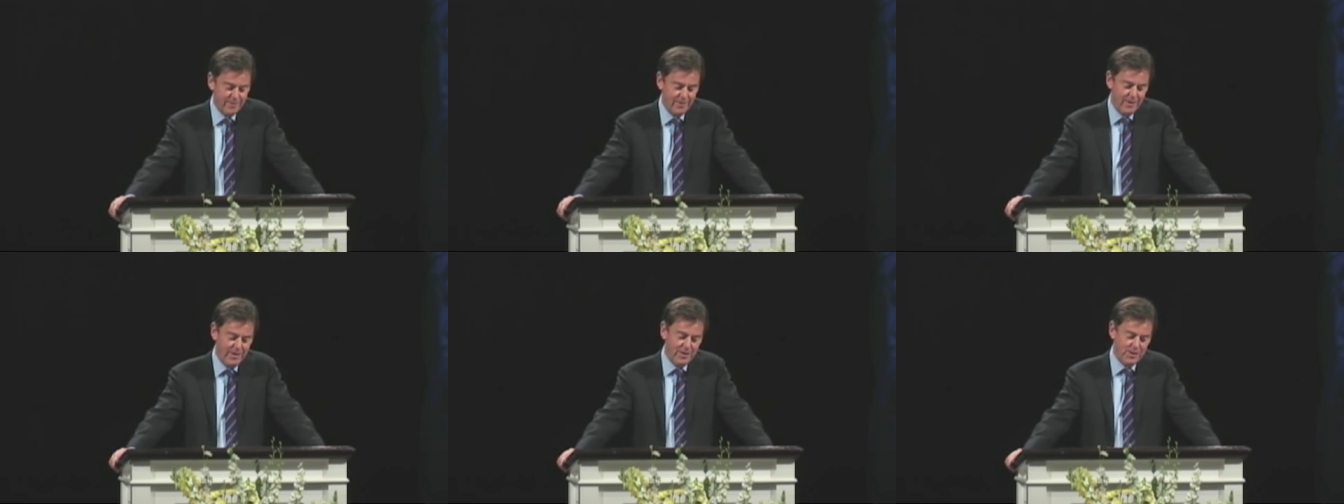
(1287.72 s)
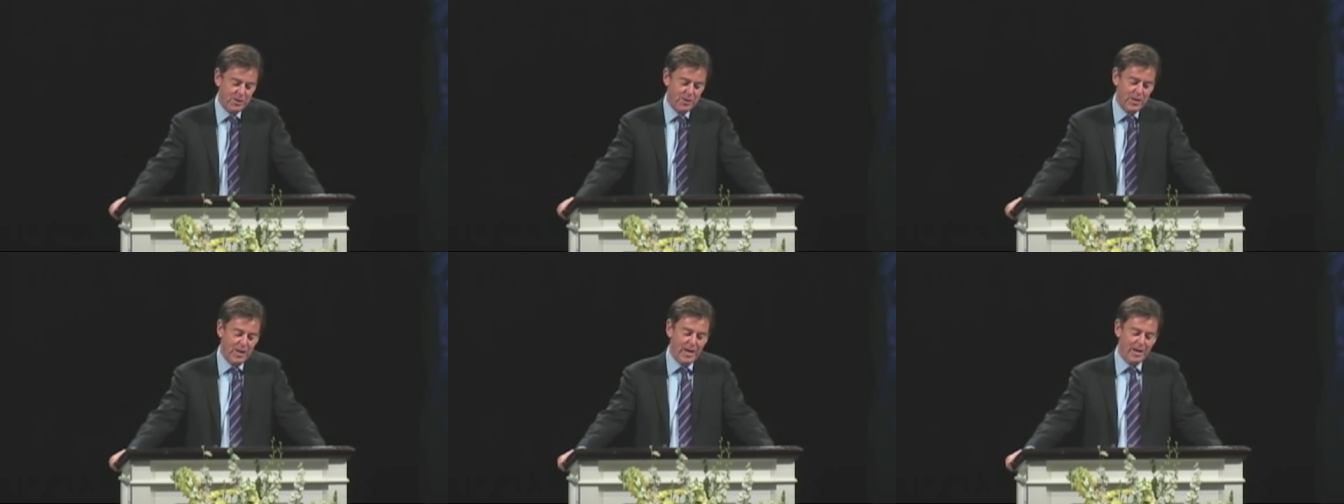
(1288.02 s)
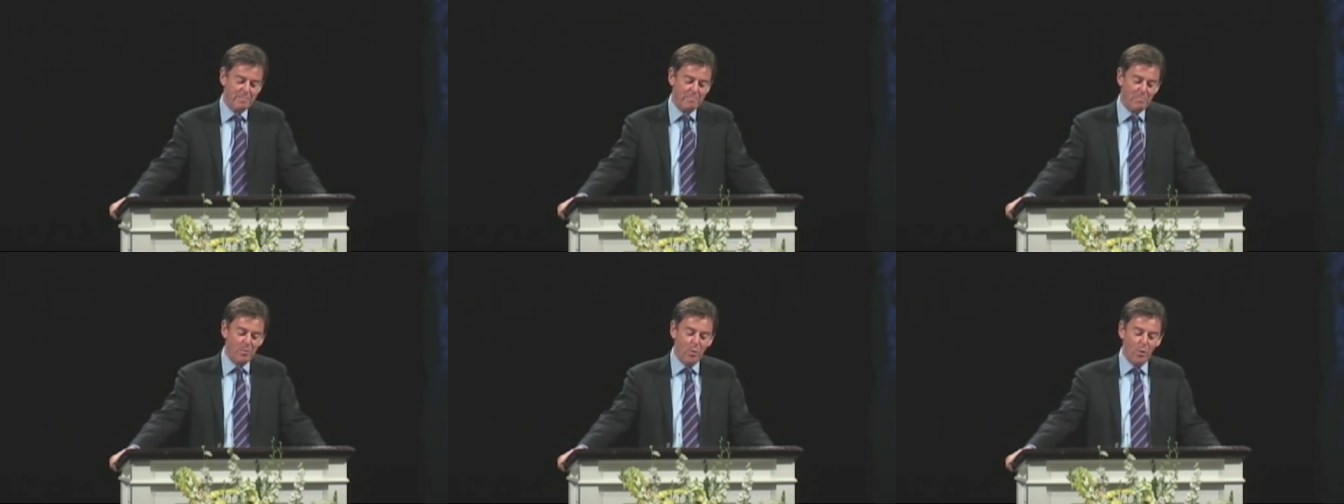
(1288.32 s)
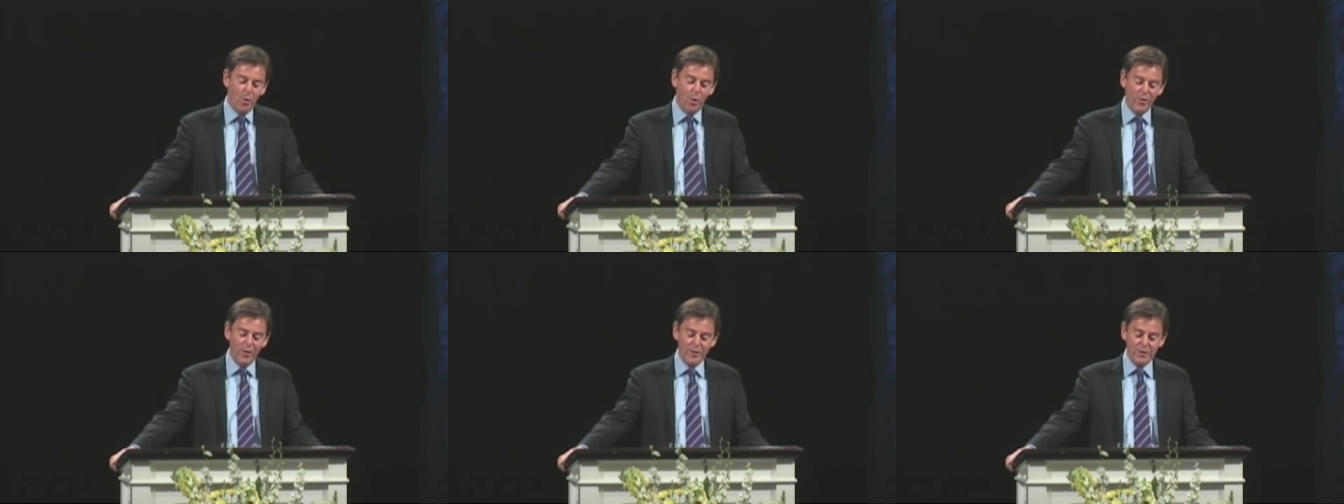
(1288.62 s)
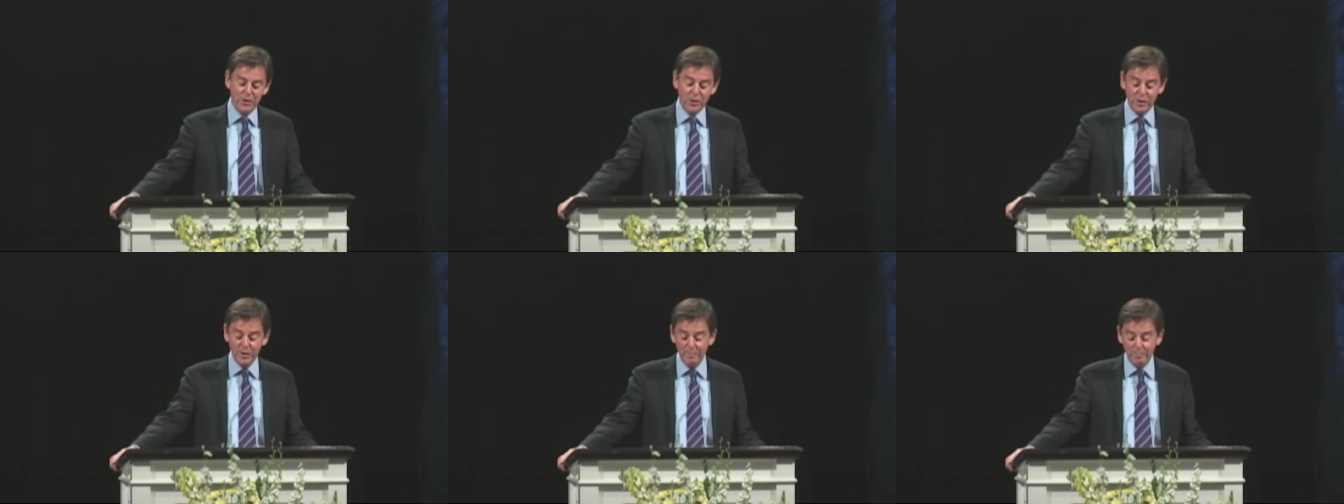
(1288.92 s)
He's saying more
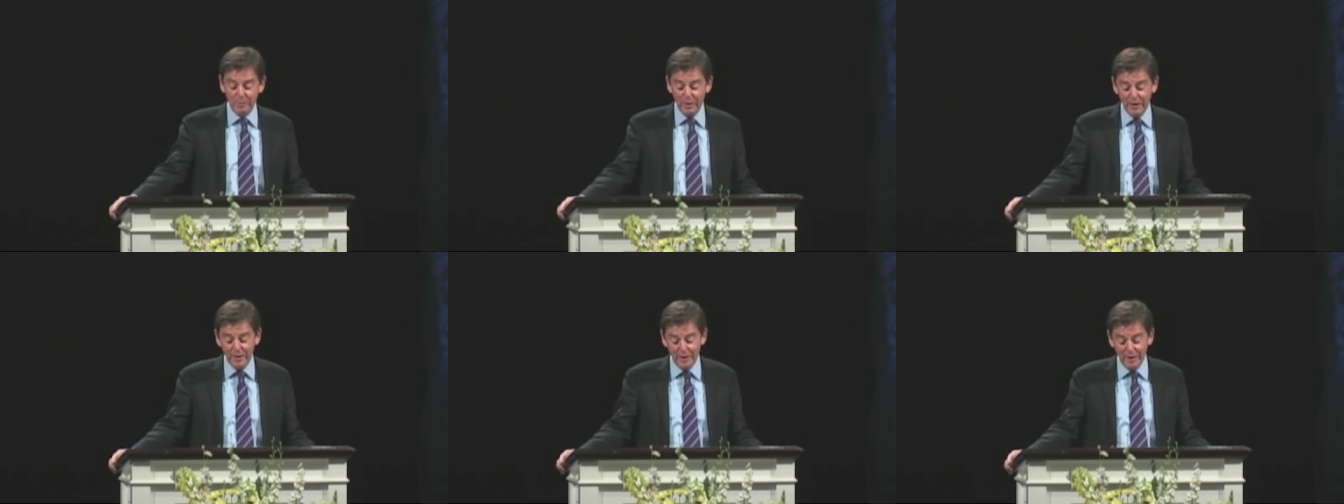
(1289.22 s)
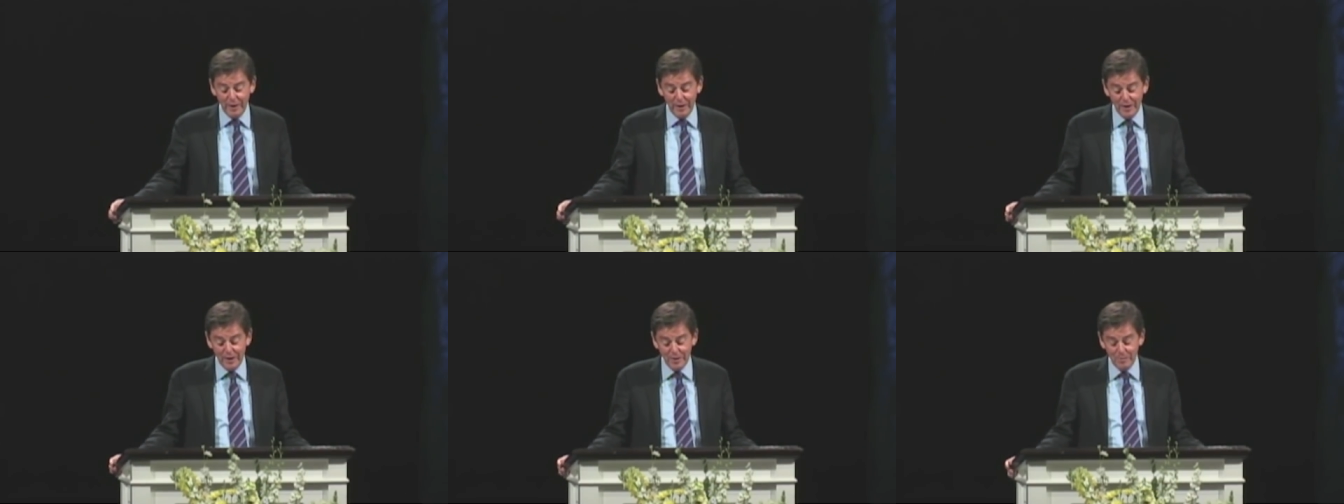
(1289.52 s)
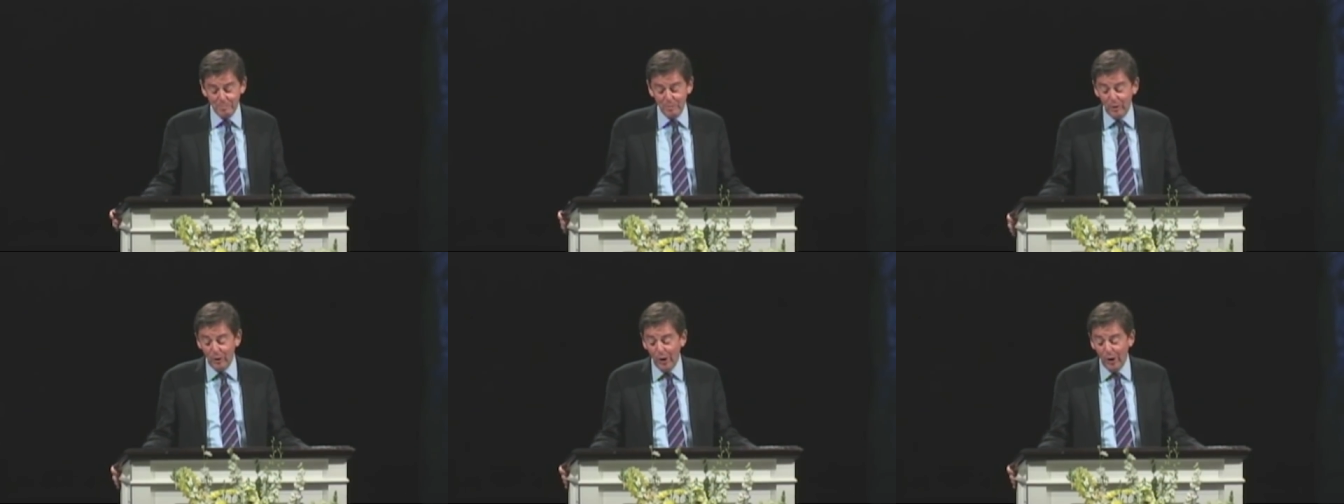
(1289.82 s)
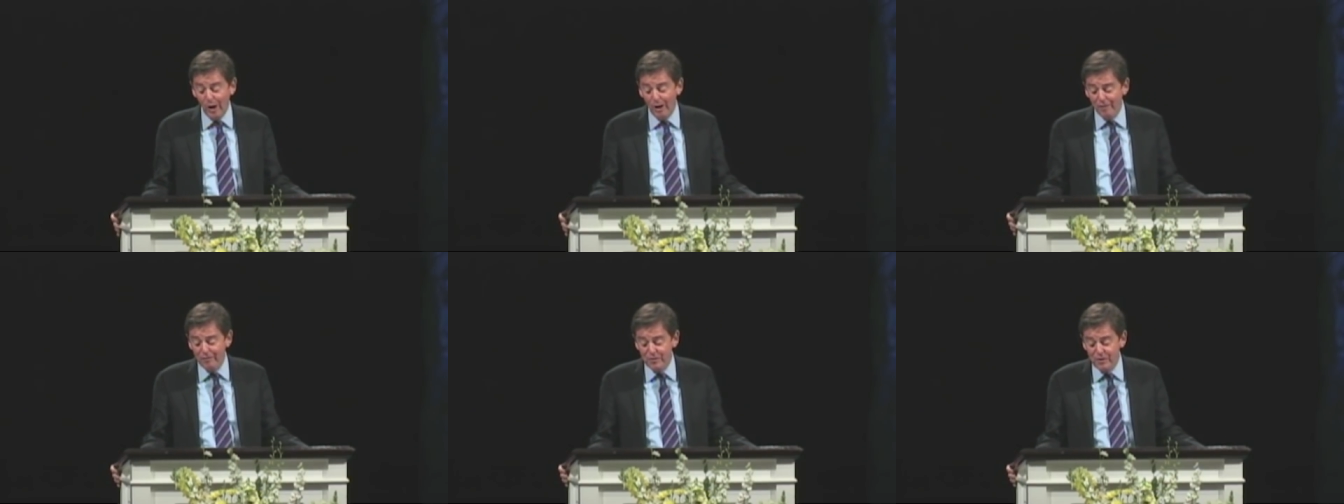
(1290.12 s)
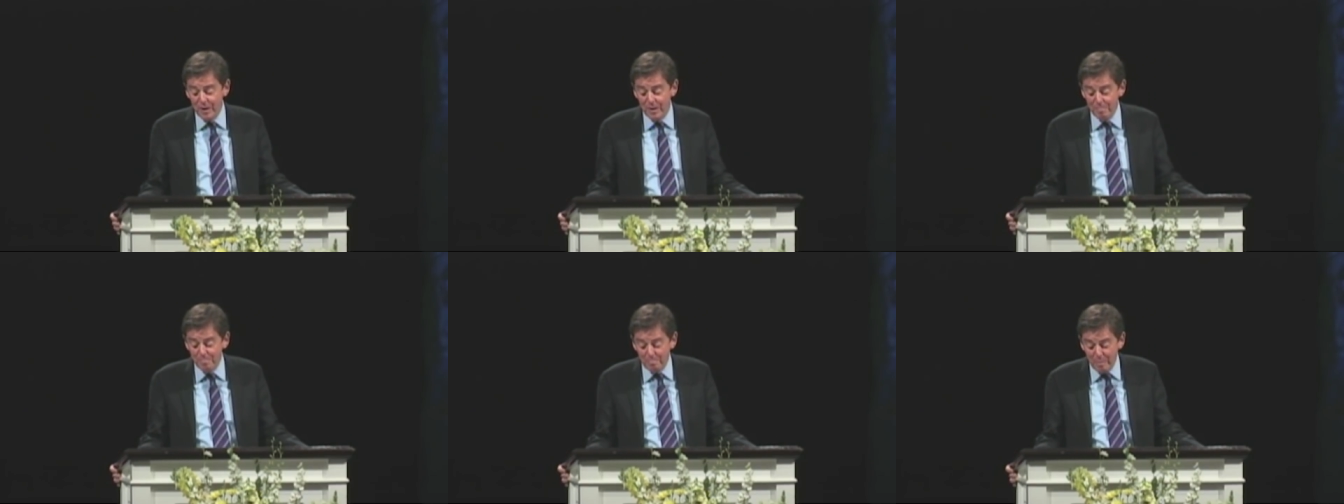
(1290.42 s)
than simply that he is
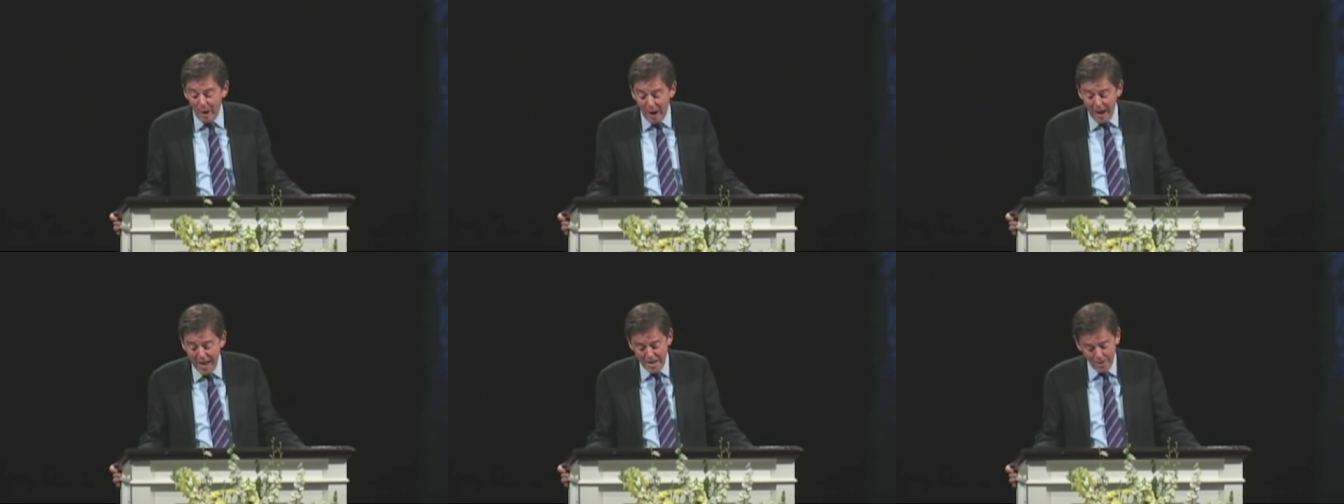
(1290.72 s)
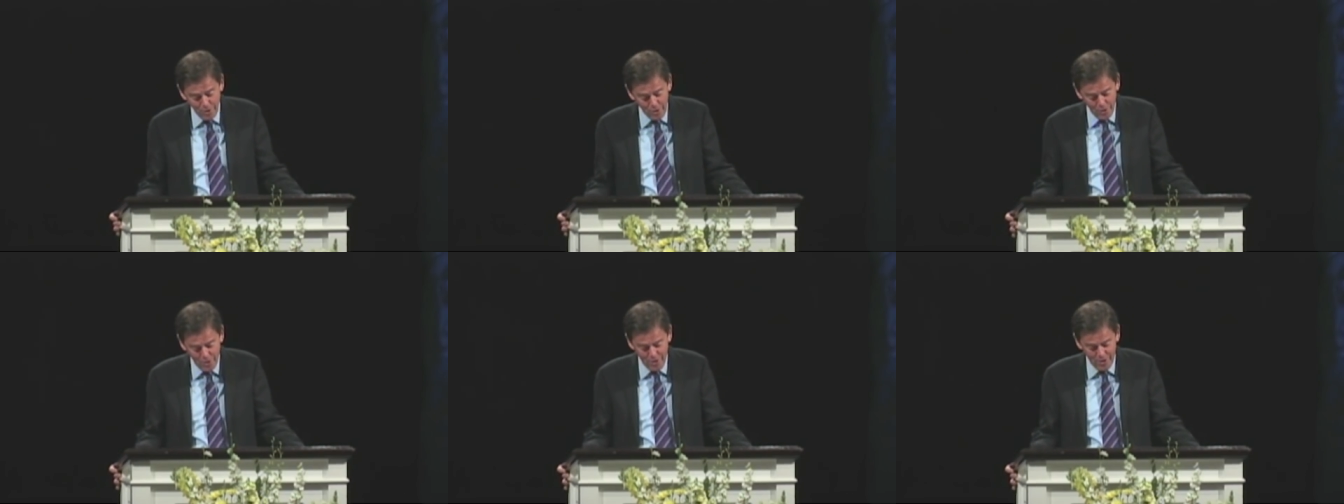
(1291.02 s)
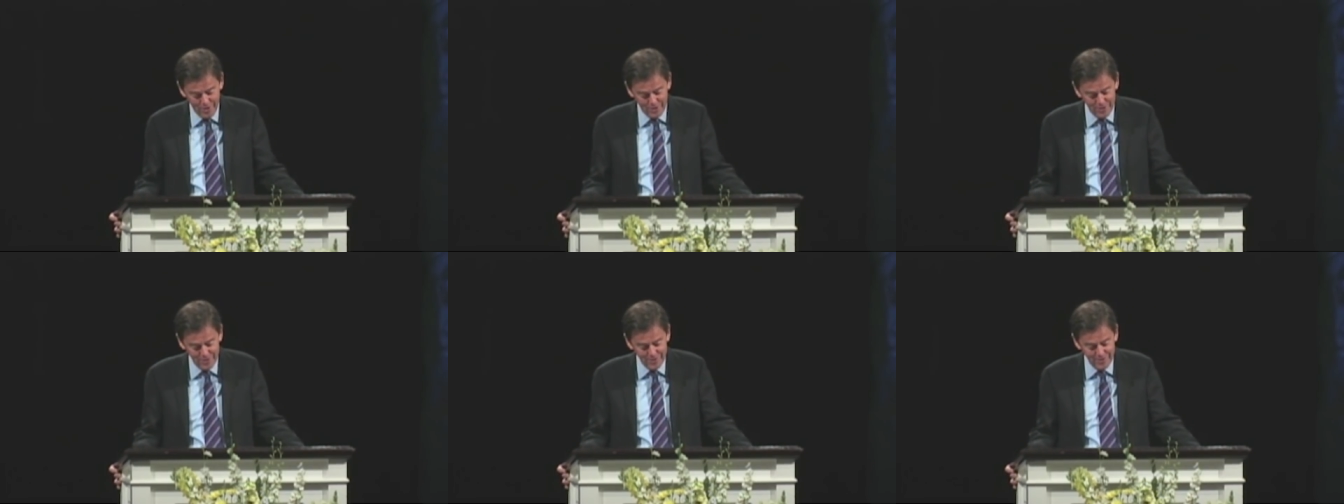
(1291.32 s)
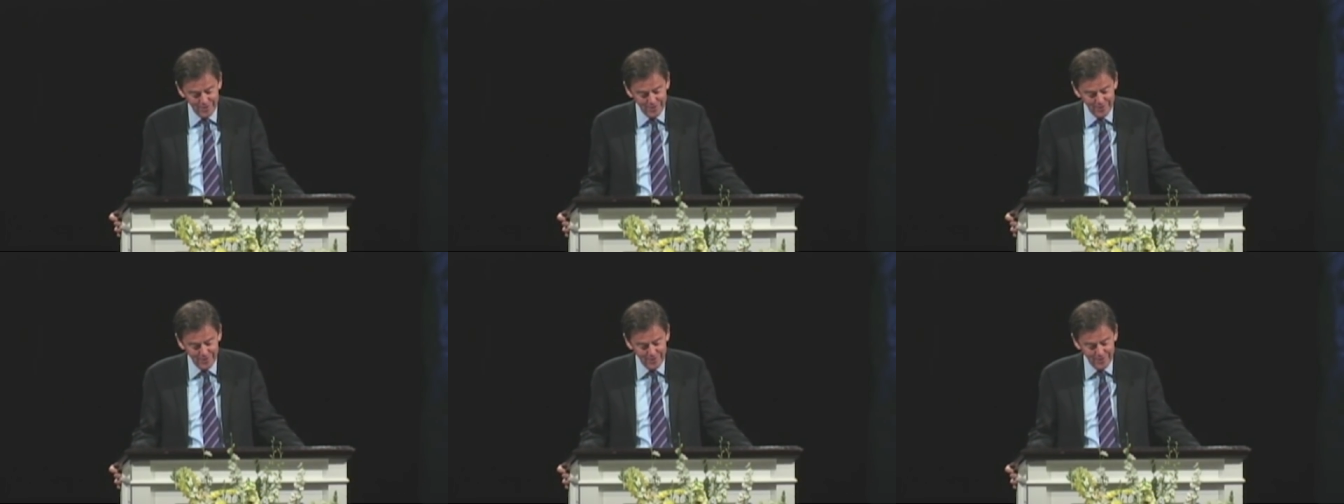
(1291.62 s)
beloved by God,